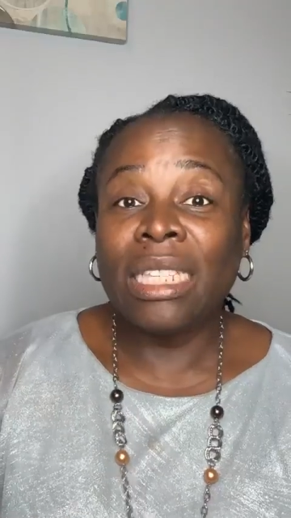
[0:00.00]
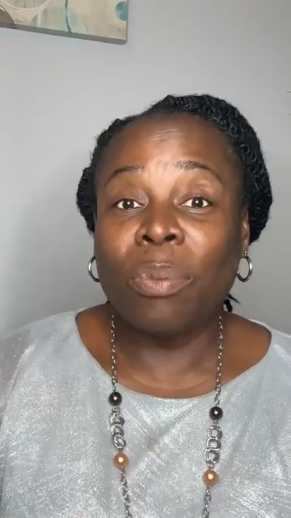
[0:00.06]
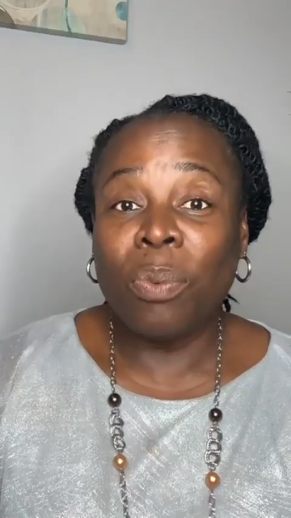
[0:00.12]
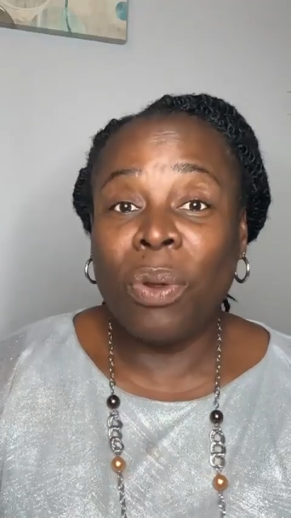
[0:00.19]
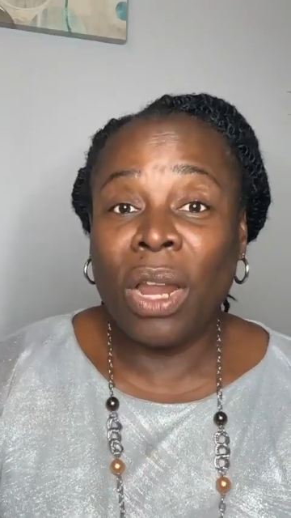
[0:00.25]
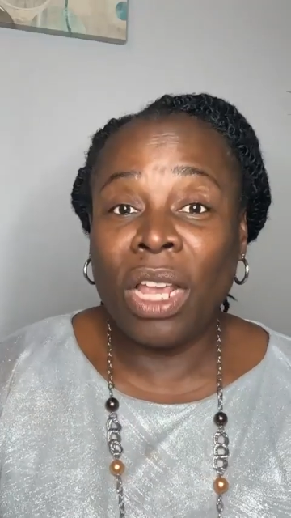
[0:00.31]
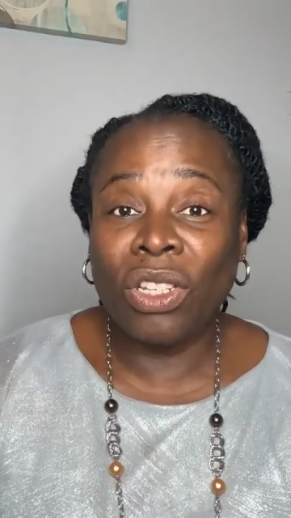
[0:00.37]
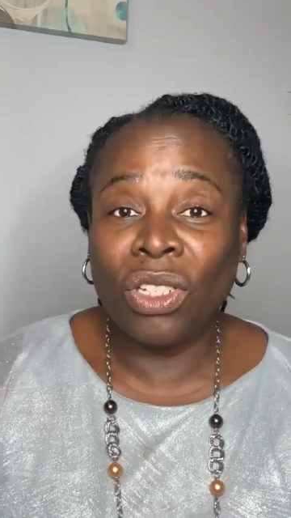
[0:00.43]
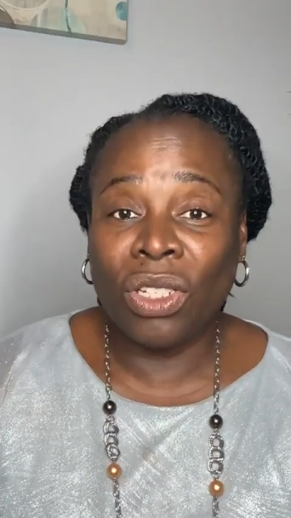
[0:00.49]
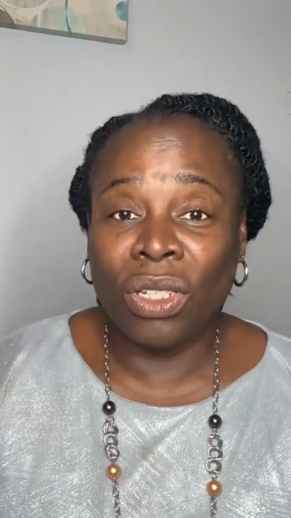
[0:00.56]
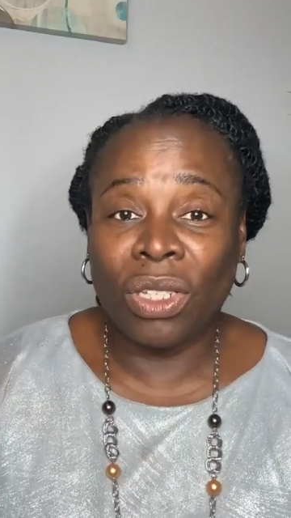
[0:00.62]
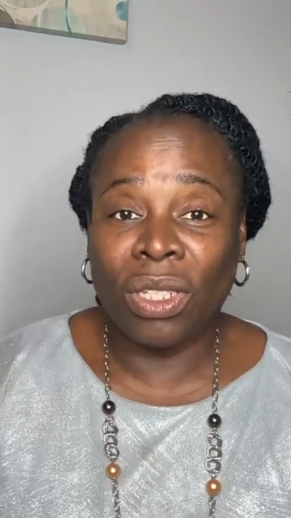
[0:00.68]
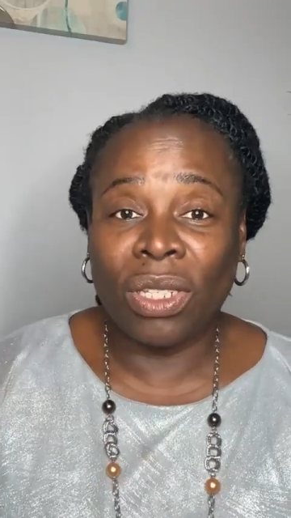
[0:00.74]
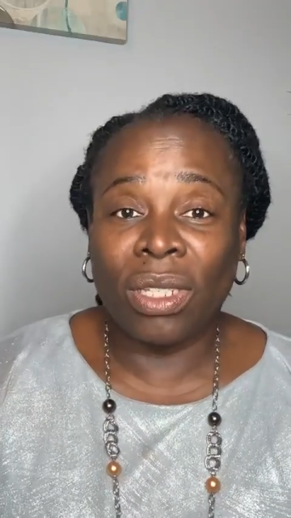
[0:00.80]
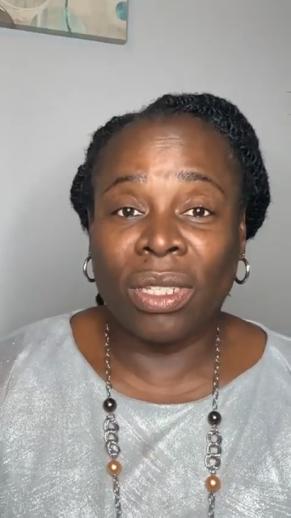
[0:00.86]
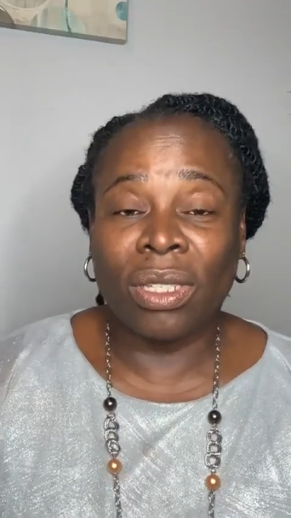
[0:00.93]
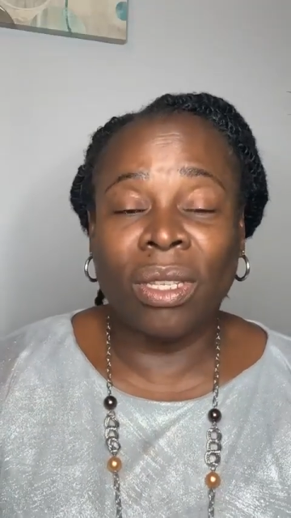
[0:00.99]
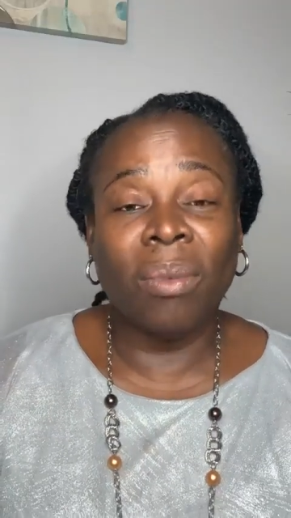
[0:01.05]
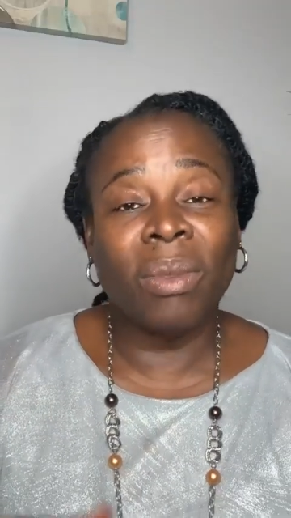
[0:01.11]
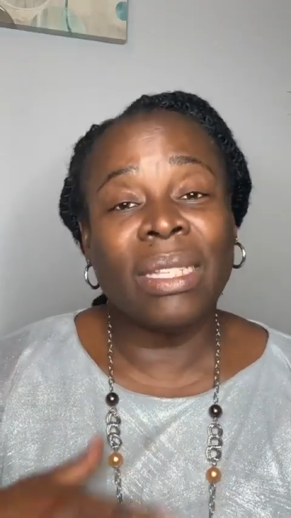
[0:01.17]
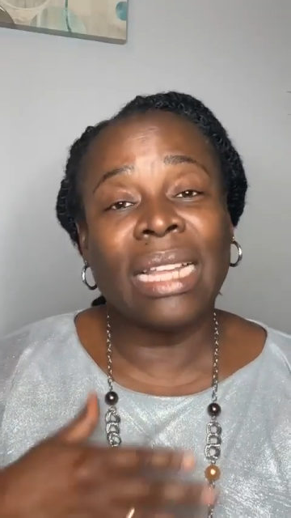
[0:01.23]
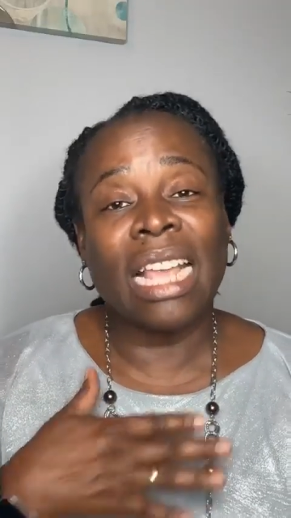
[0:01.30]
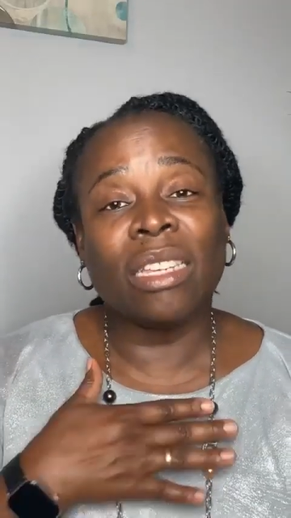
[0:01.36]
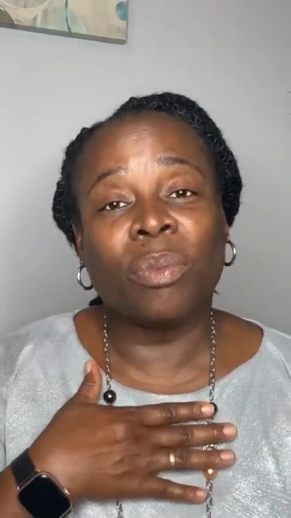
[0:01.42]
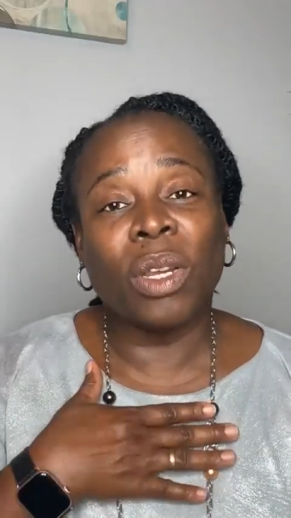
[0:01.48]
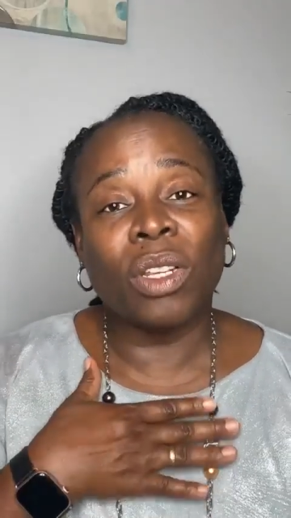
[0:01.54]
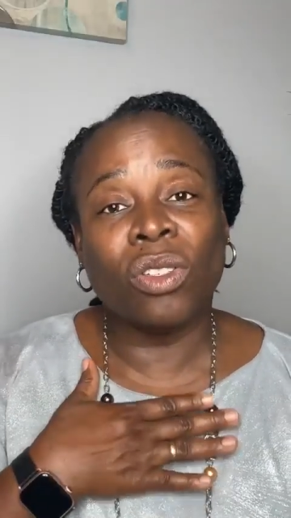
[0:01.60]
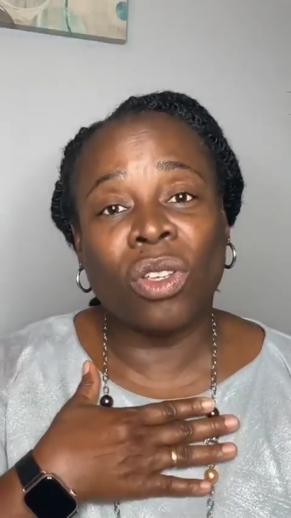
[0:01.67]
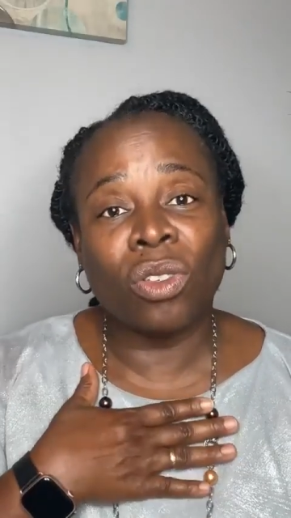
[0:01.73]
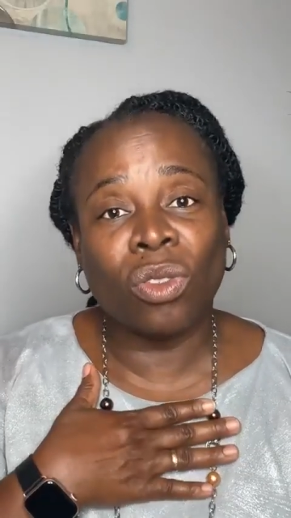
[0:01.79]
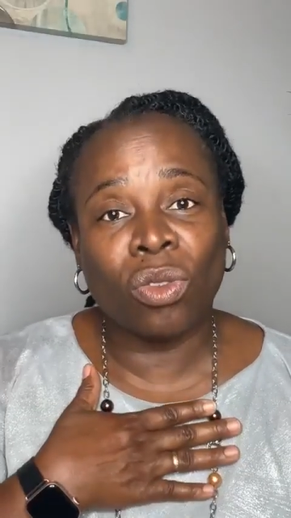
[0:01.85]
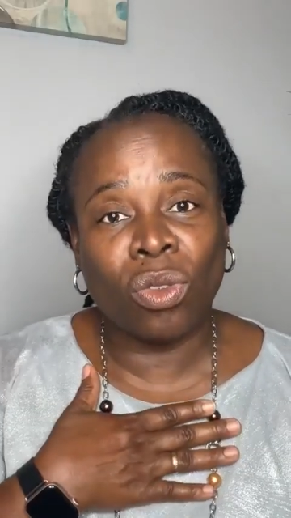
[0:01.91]
is precious, something that is
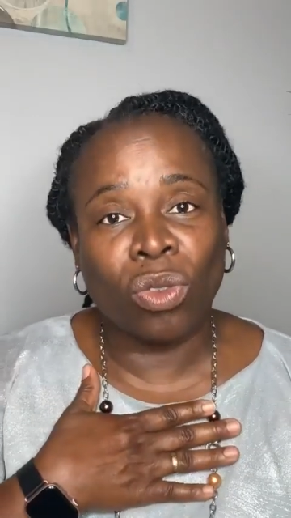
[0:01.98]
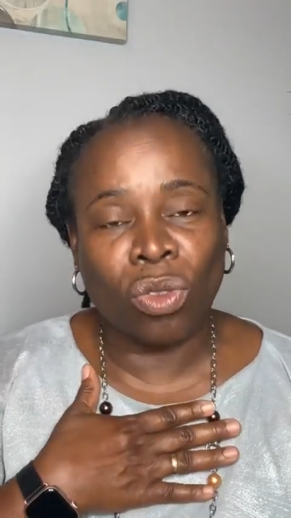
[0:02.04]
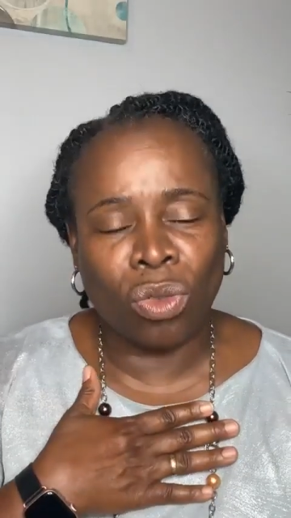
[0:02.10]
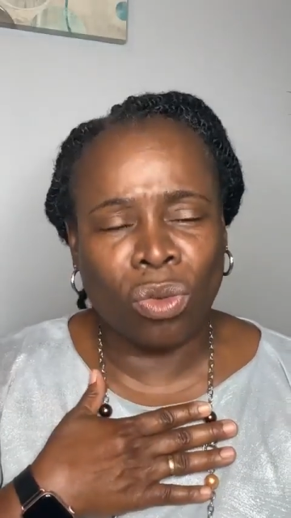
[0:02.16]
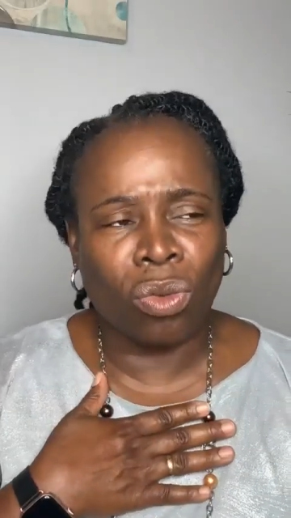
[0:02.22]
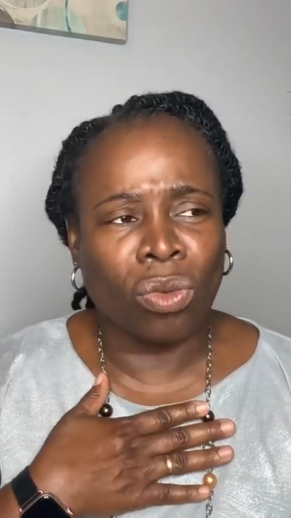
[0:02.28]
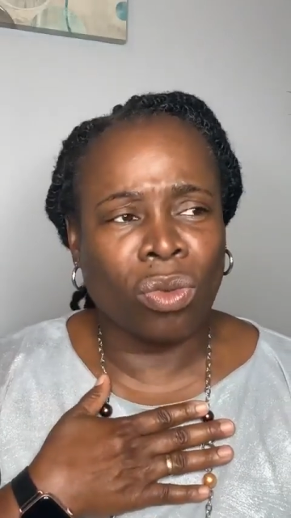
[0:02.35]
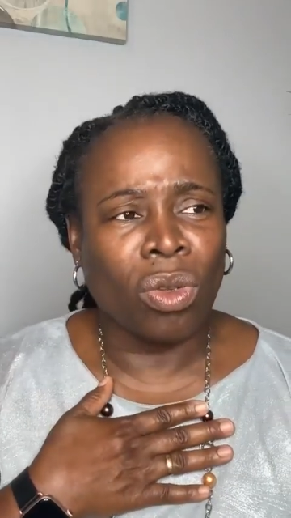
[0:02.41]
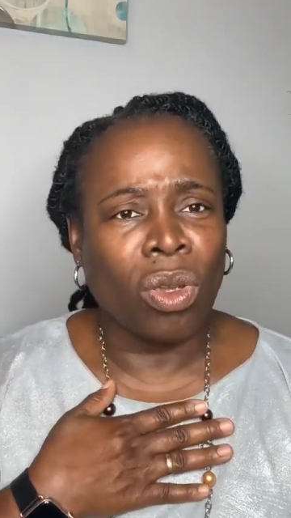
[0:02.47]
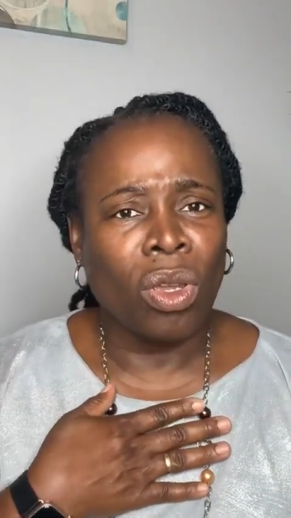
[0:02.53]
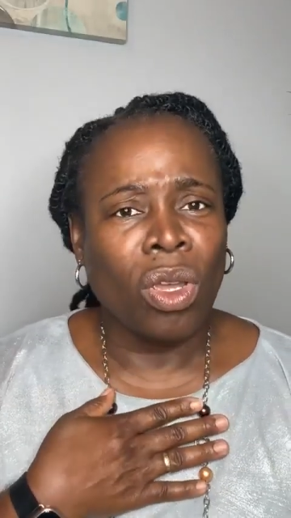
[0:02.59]
precious to you.